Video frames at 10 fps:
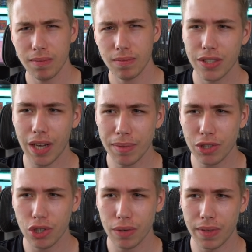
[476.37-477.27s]
So I'm not
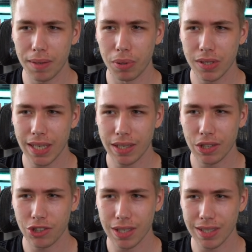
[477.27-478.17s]
sure if the
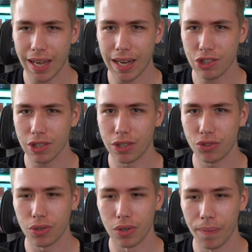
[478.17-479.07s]
percentage is actually
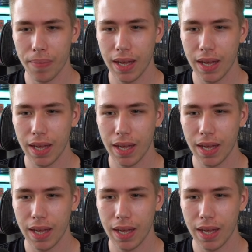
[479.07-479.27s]
true.